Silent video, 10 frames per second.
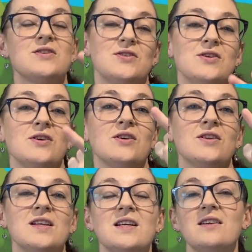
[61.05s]
Two
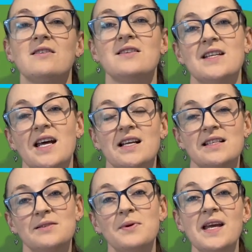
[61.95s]
little
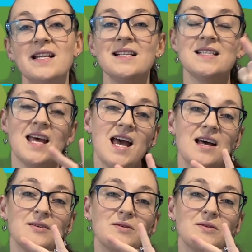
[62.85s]
ducks went out